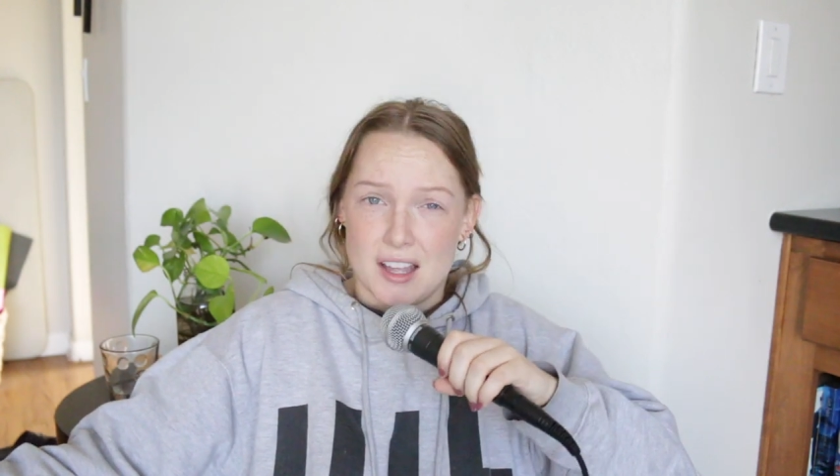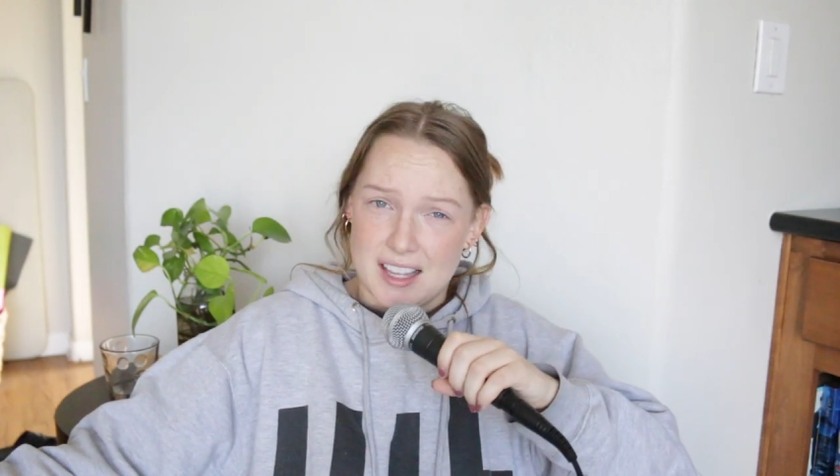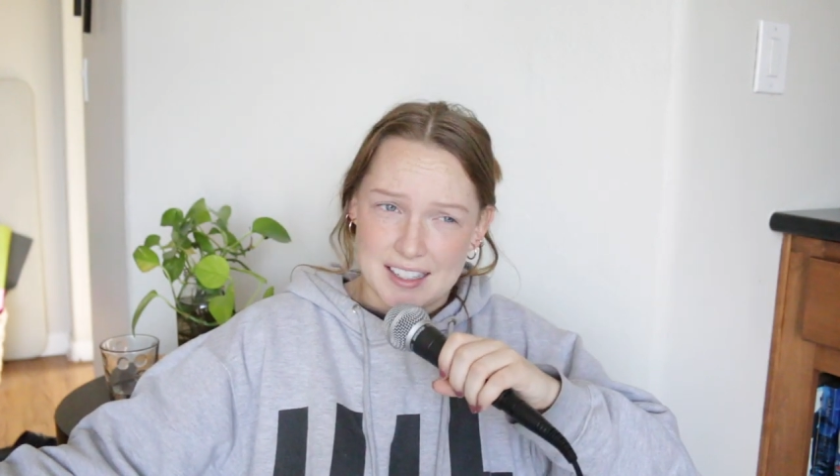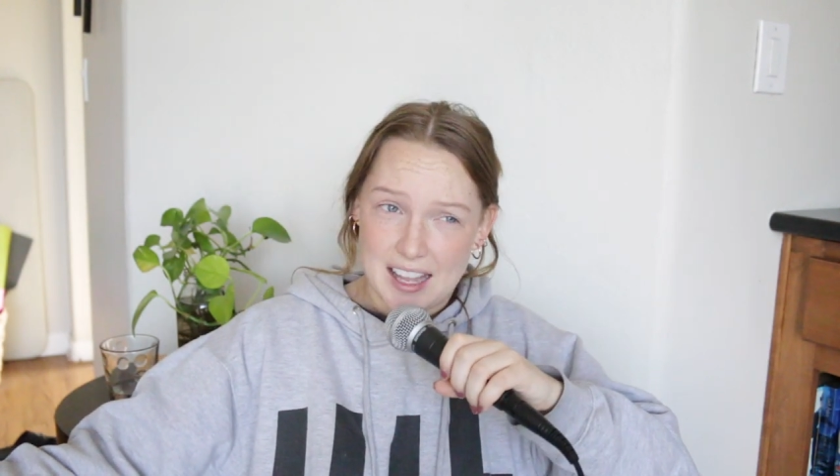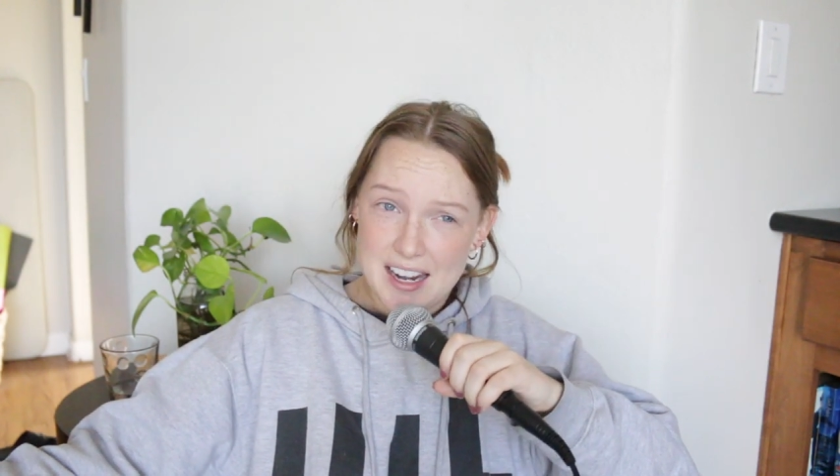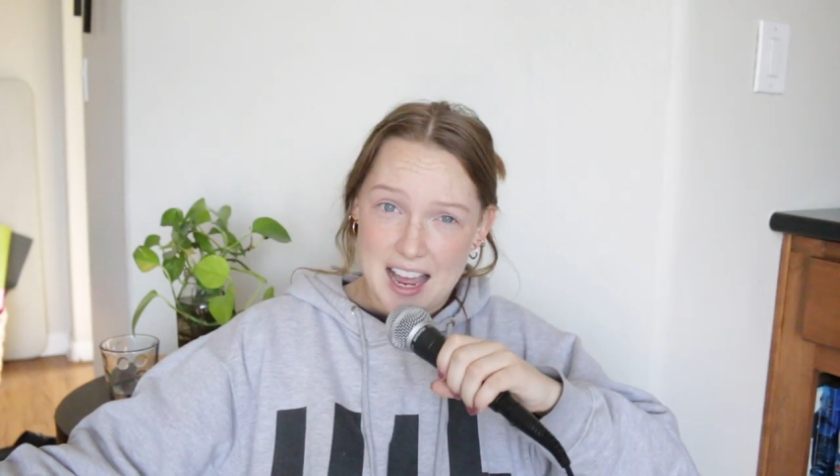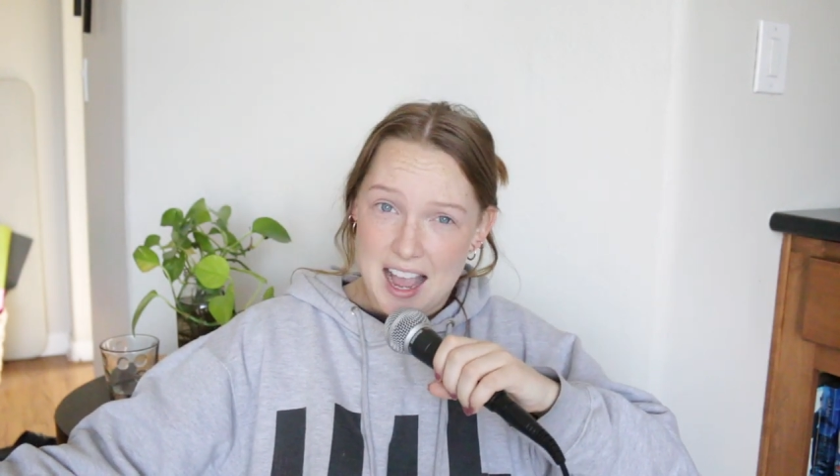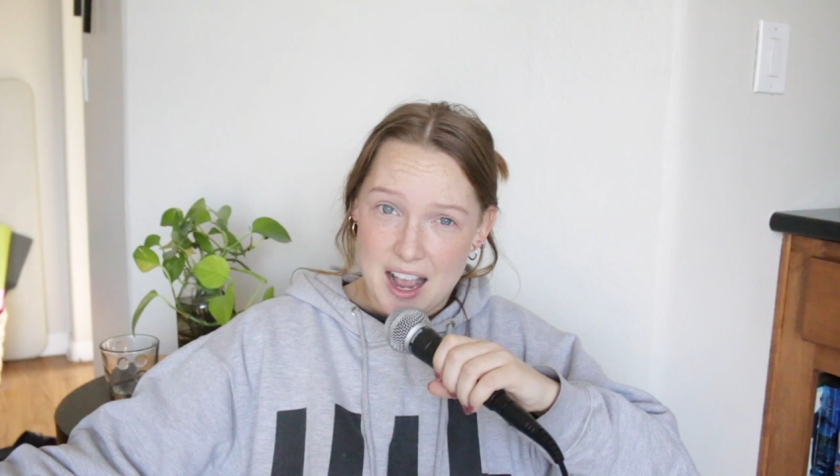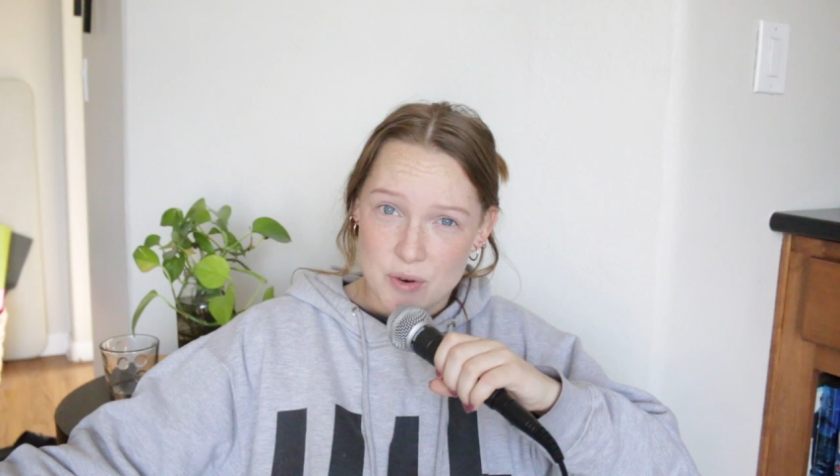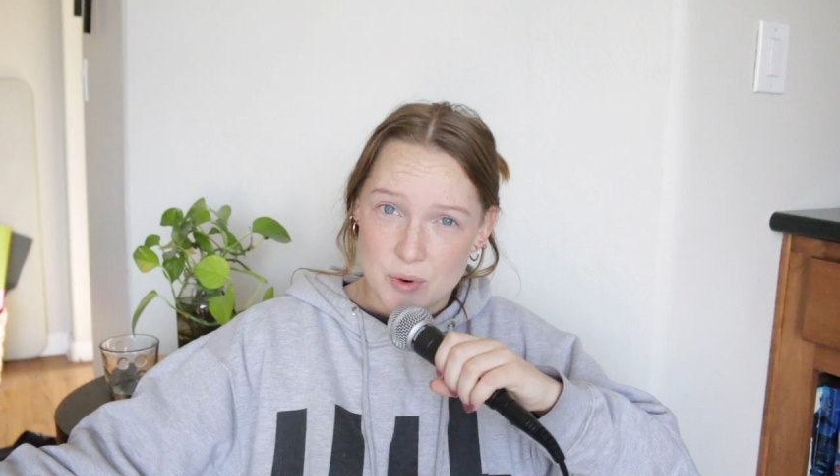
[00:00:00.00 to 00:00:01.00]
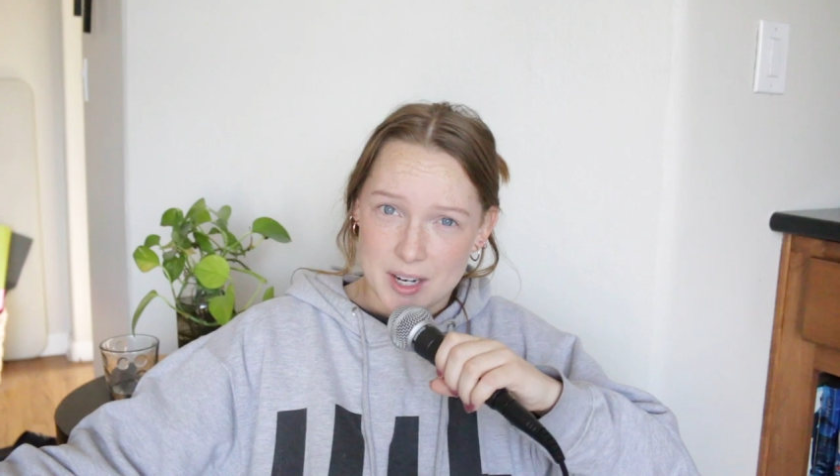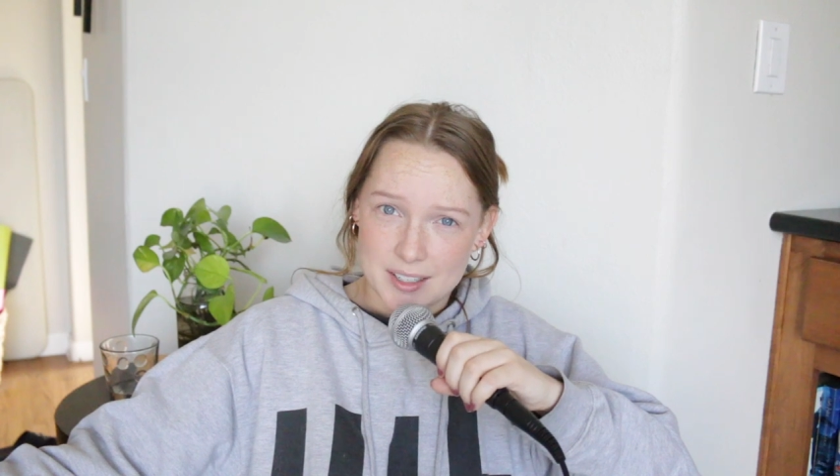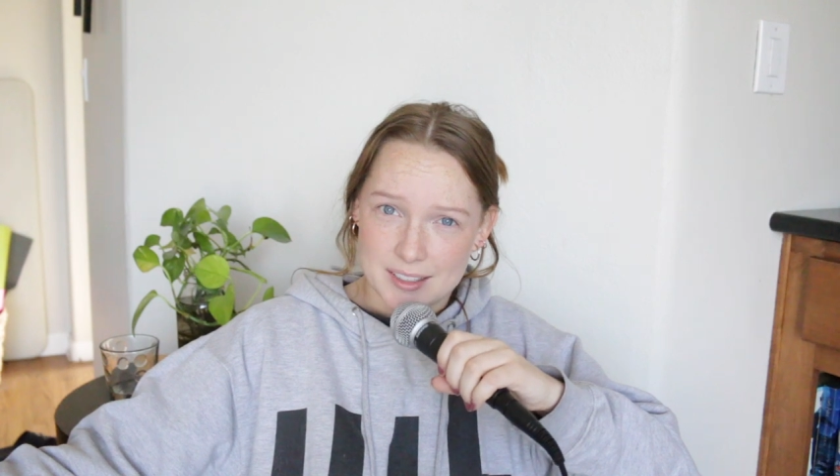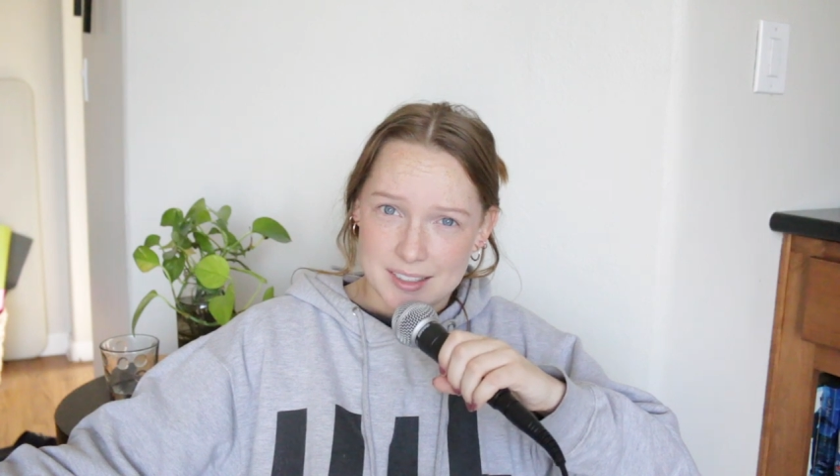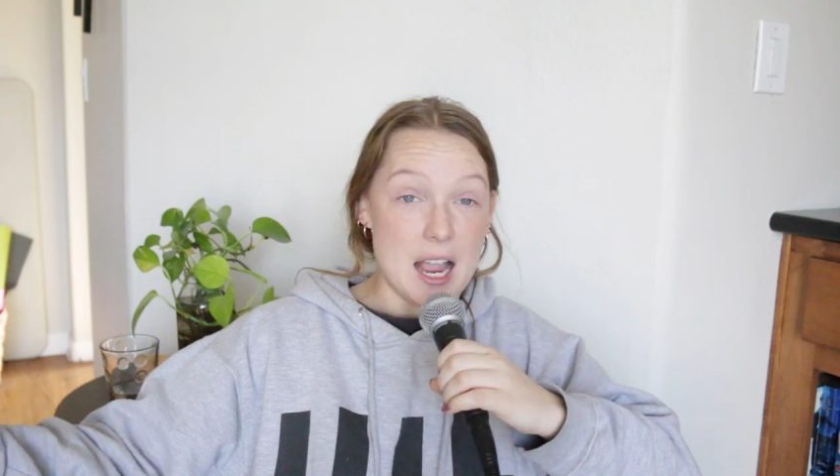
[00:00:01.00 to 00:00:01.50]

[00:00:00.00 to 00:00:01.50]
Is that not how it works?